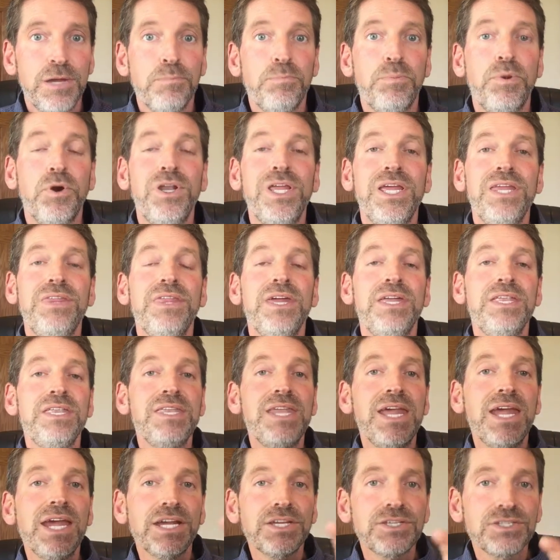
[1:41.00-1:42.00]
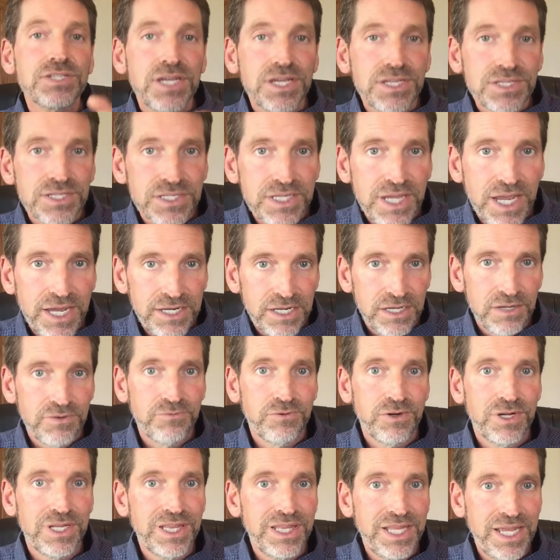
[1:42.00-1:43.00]
Put in the next set of
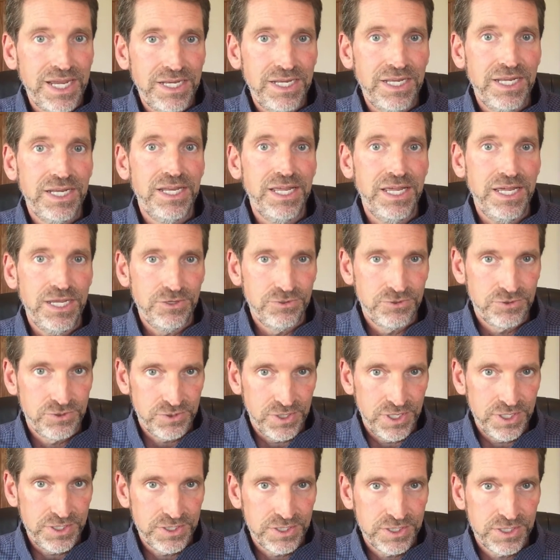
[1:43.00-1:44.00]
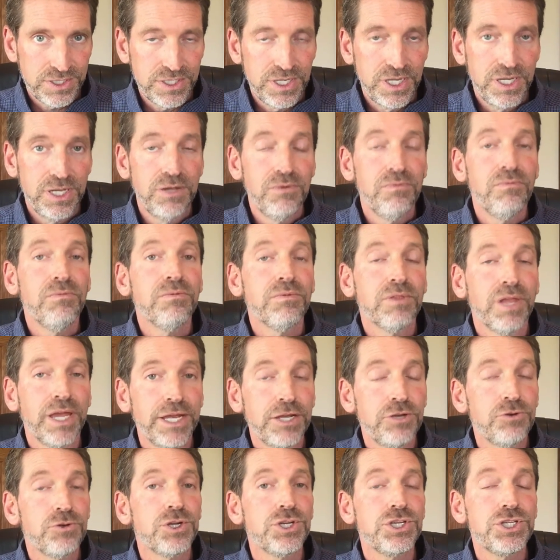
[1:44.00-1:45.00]
related interests,
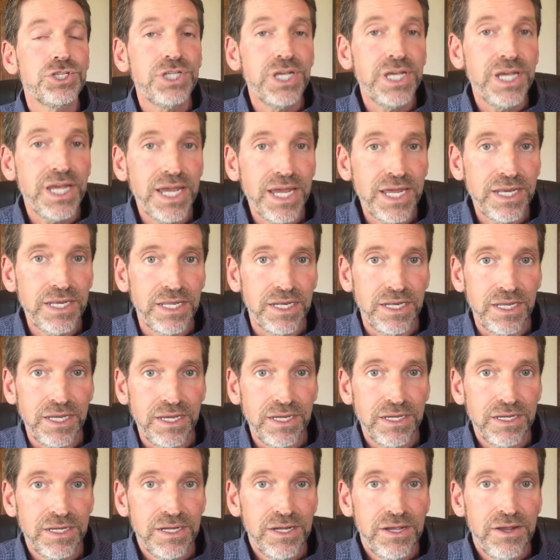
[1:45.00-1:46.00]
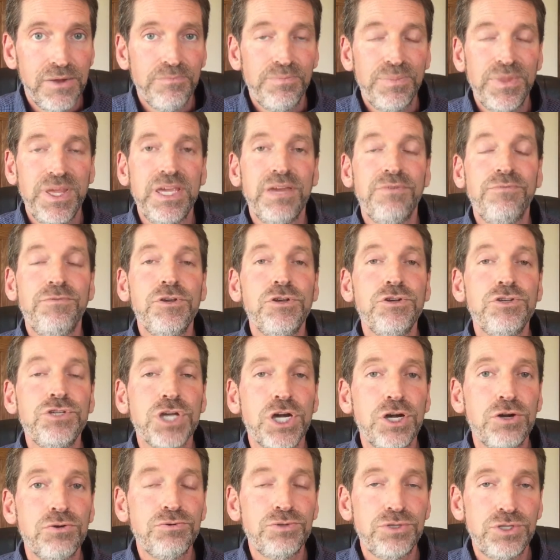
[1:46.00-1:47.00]
like Christianity. If you
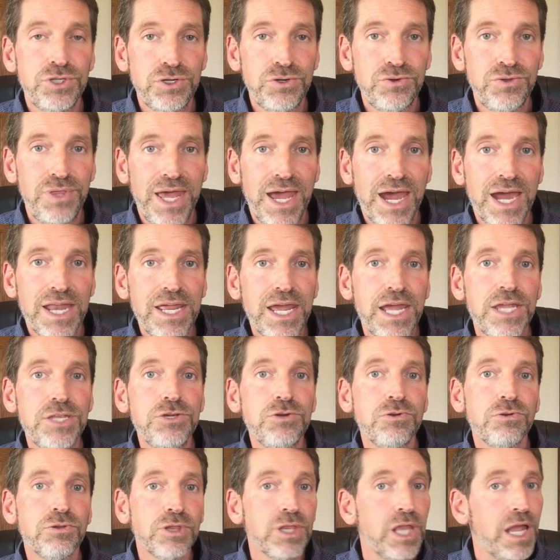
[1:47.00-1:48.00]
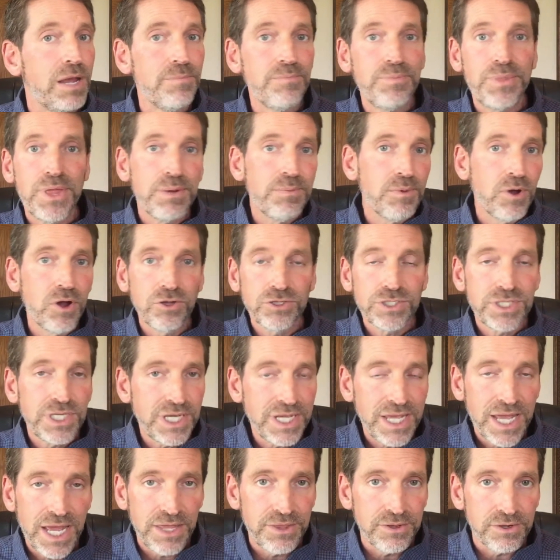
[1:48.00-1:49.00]
don't do that and you lump them all
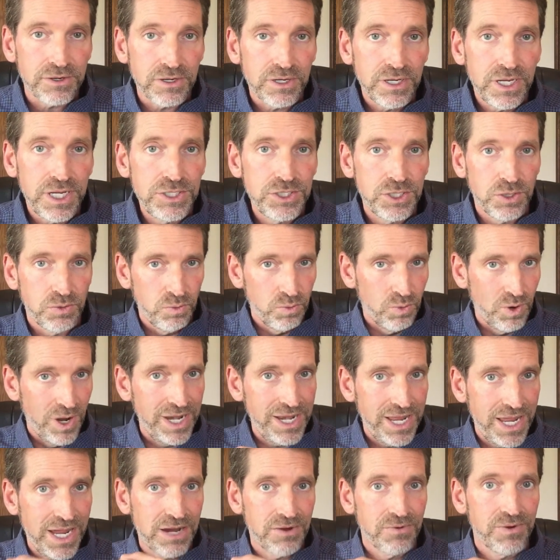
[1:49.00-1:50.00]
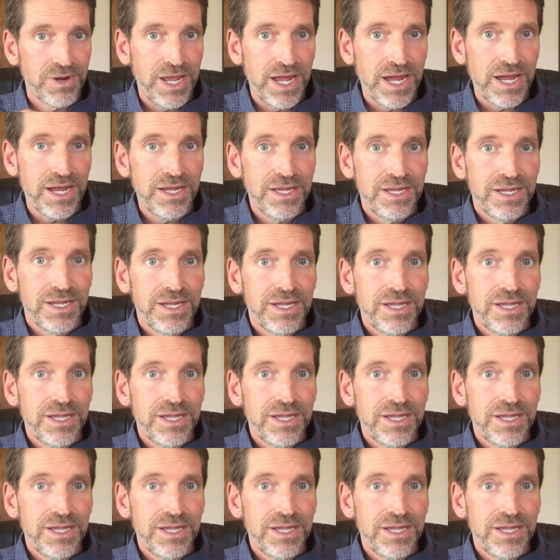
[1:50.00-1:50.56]
together into one area,